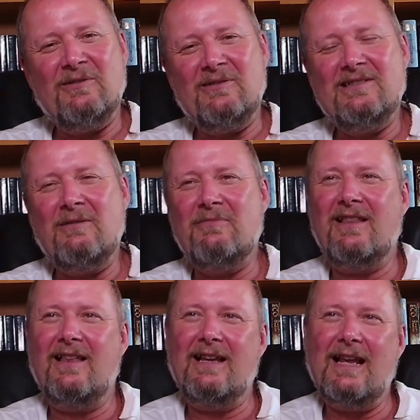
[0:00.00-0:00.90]
or something
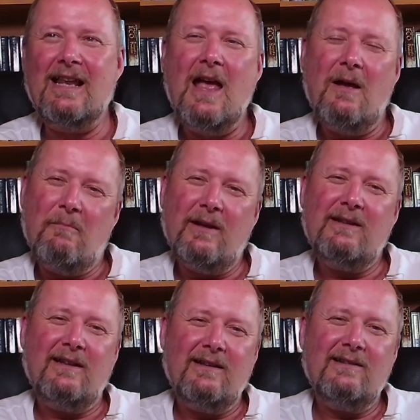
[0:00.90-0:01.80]
like that.
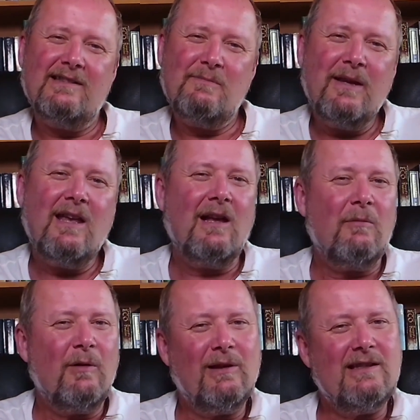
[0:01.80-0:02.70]
But speaking
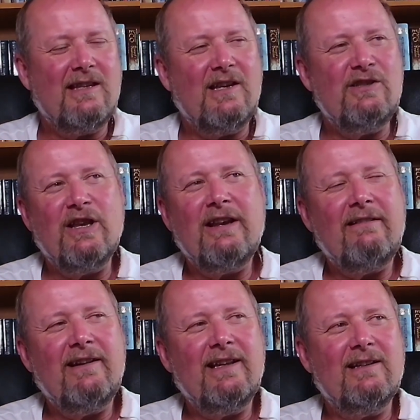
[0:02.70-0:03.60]
about, let's say,
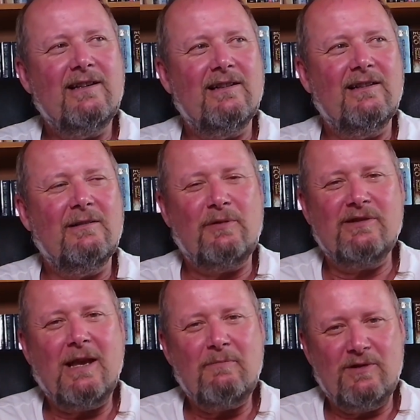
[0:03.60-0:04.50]
generic
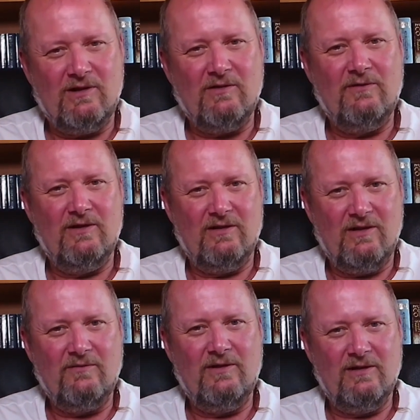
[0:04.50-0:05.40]
perception of
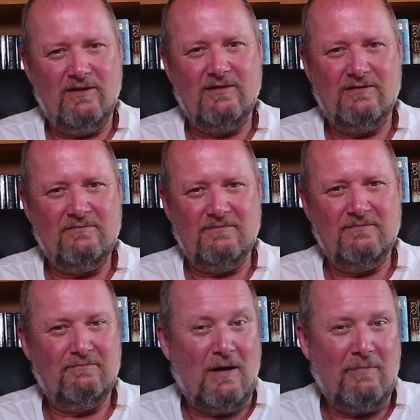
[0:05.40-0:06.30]
the
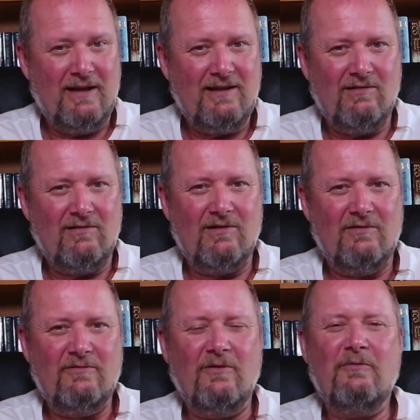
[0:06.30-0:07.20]
public or
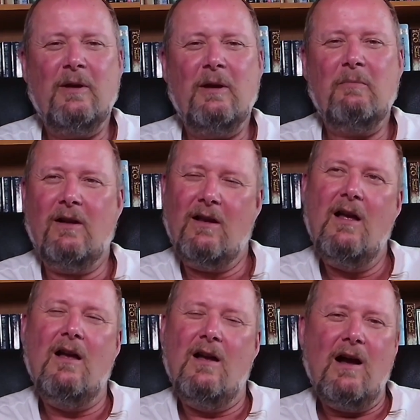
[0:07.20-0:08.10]
of people,
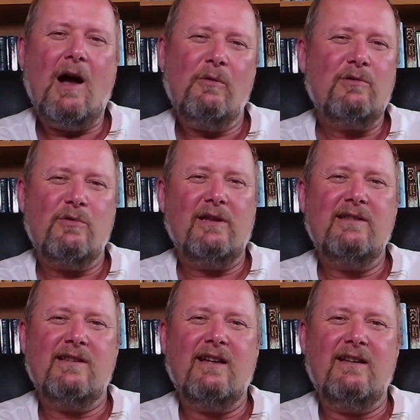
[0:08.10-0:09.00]
I would really
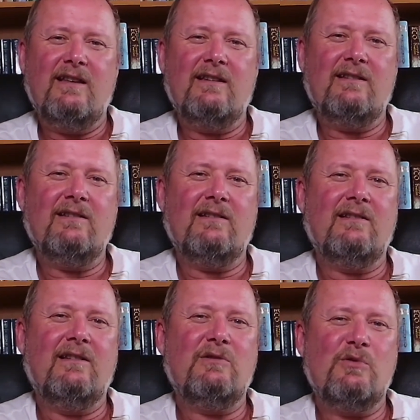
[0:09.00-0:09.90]
say that
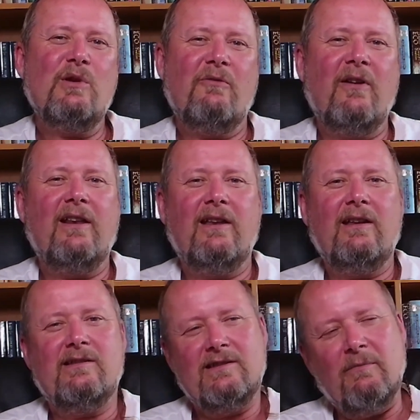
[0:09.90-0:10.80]
the tree felling
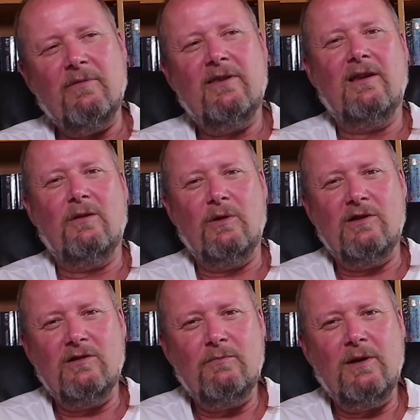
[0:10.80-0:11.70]
is something
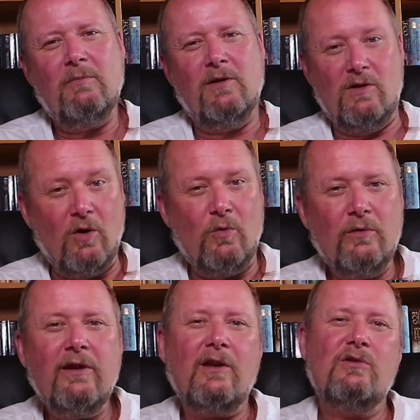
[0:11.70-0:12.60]
which people know
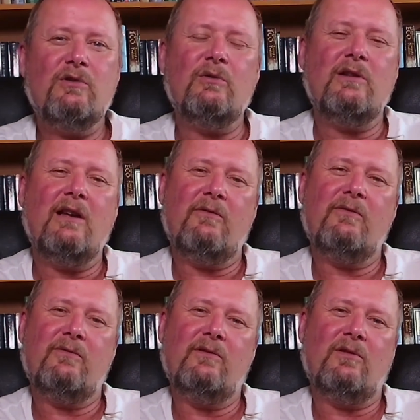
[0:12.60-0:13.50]
they should have
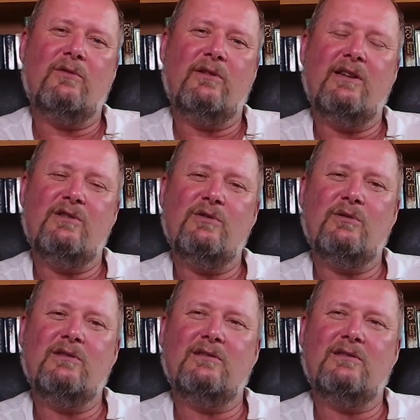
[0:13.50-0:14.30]
or they should